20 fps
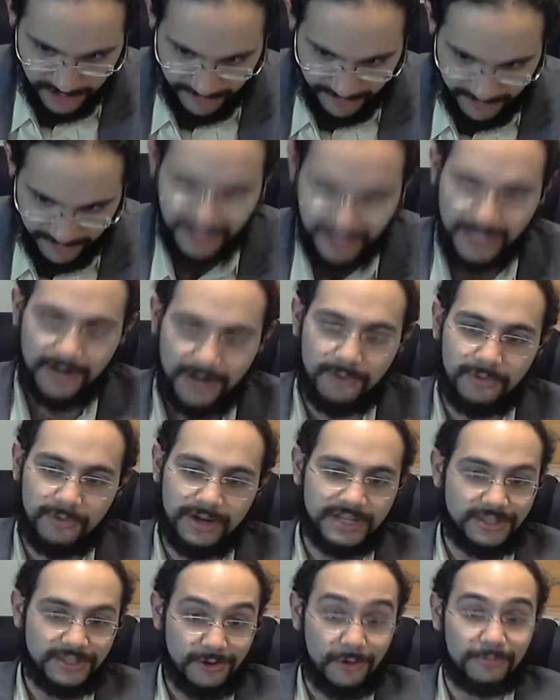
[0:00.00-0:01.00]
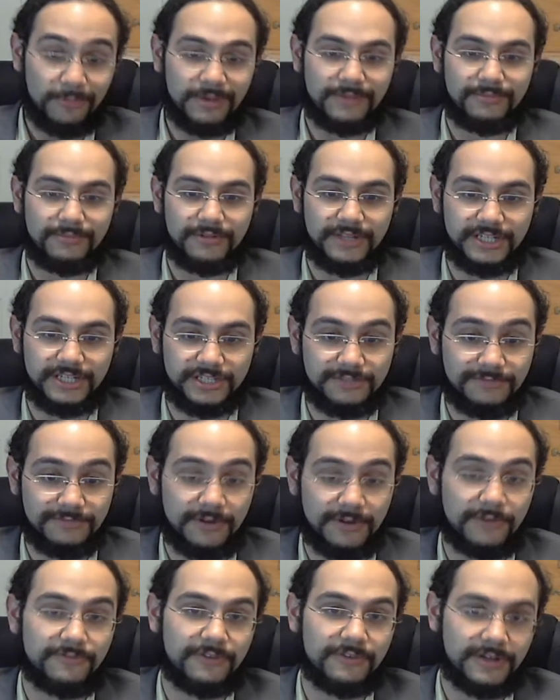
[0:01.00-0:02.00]
video where he told people they should
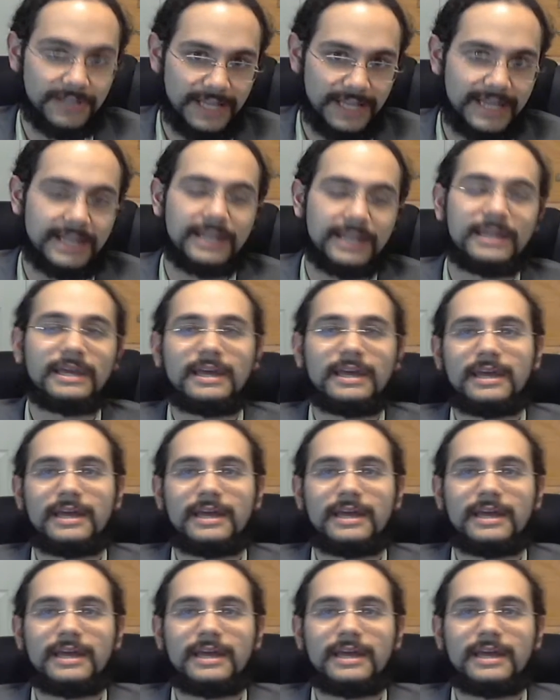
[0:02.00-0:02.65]
vote for Clinton.